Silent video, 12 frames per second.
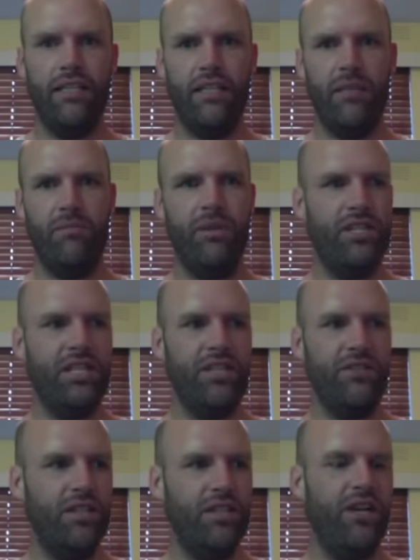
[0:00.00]
computer
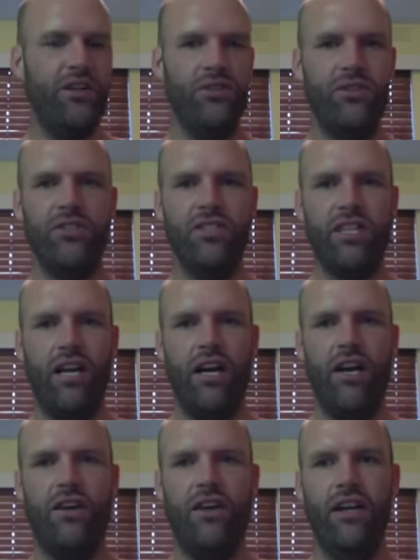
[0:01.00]
skills are no good,
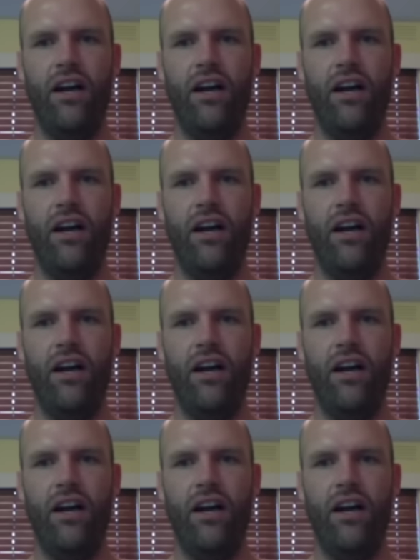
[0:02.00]
so